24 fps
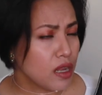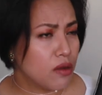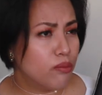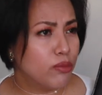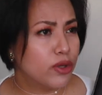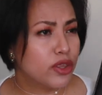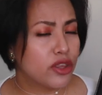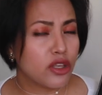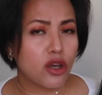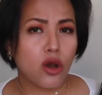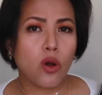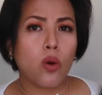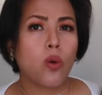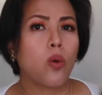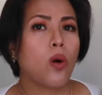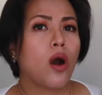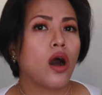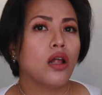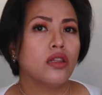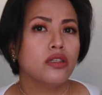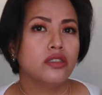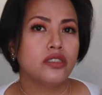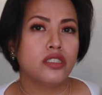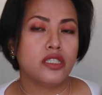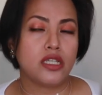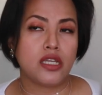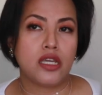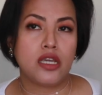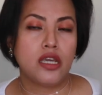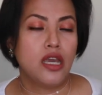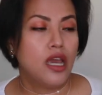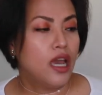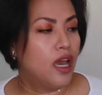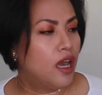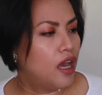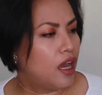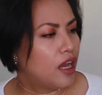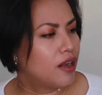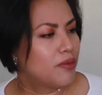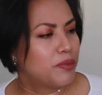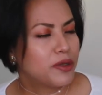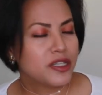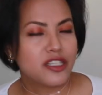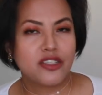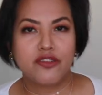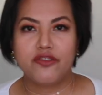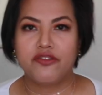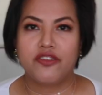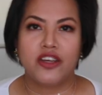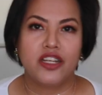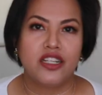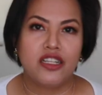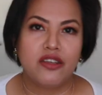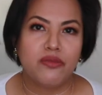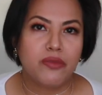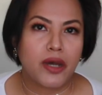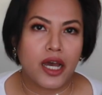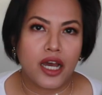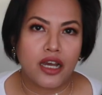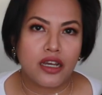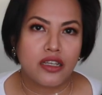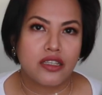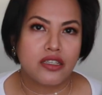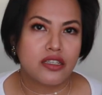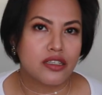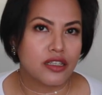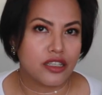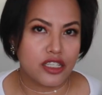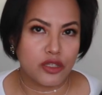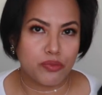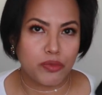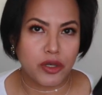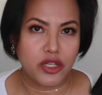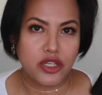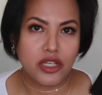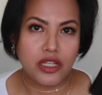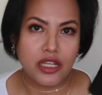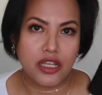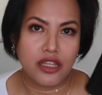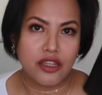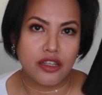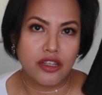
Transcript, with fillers: but the quality, and plus Fendi bags, especially